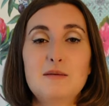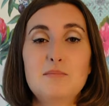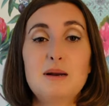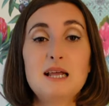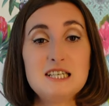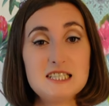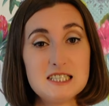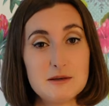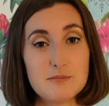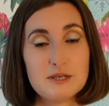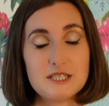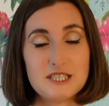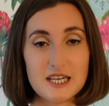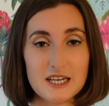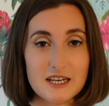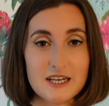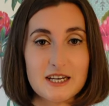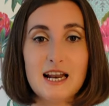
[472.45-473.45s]
Placing
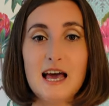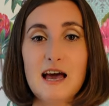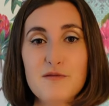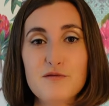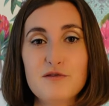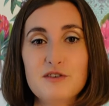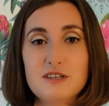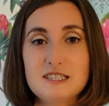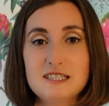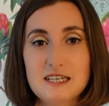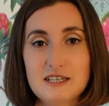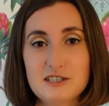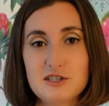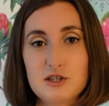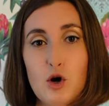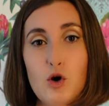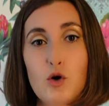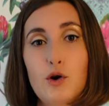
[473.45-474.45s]
particular
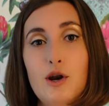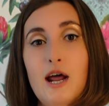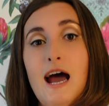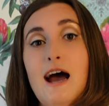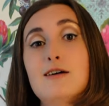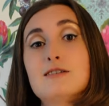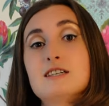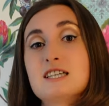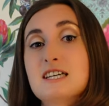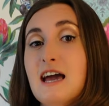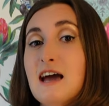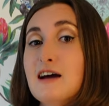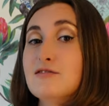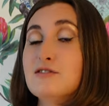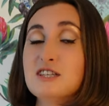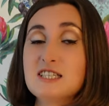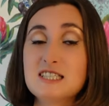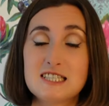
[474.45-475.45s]
emphasis on how to care
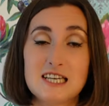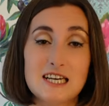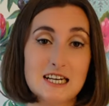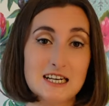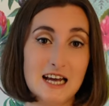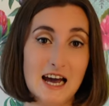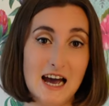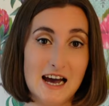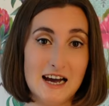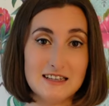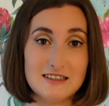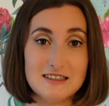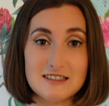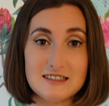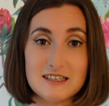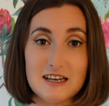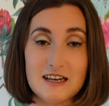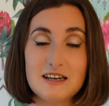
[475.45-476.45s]
for the skin and
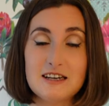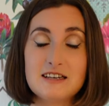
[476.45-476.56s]
hands,